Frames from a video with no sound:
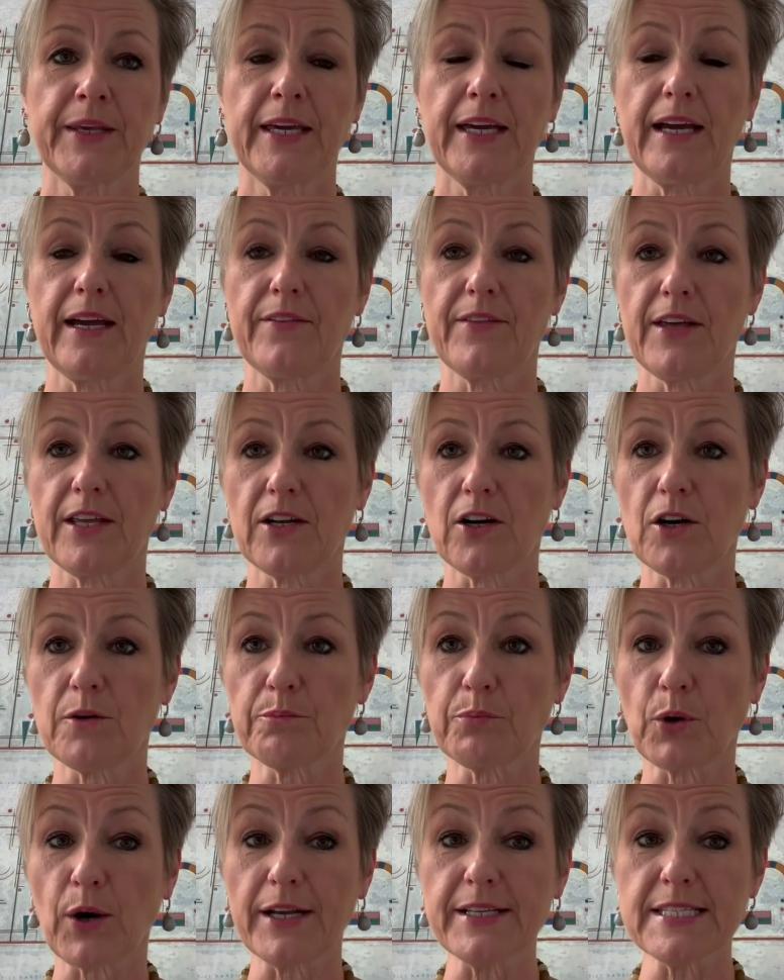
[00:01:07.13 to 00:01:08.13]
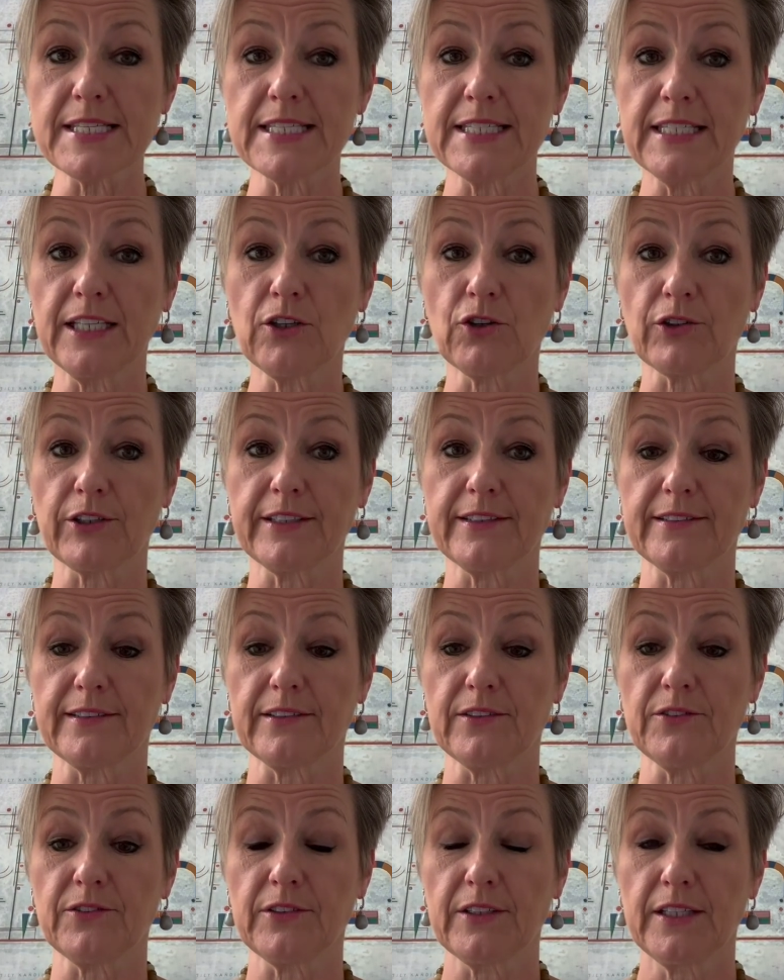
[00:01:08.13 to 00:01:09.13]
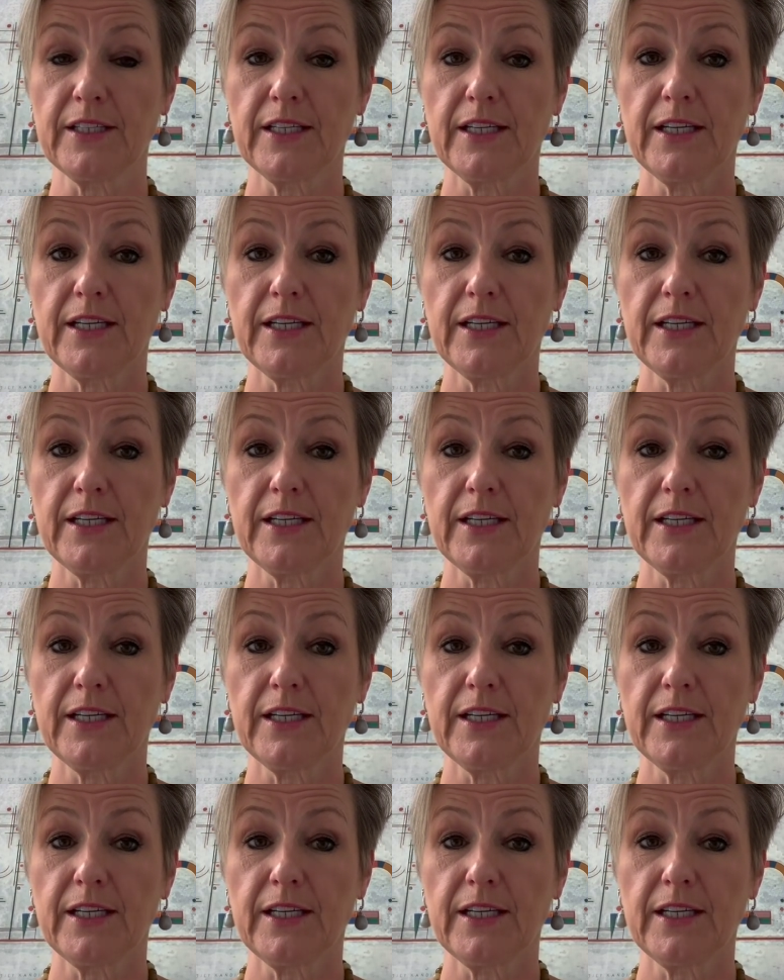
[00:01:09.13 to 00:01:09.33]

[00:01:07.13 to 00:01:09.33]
And then our price decreases.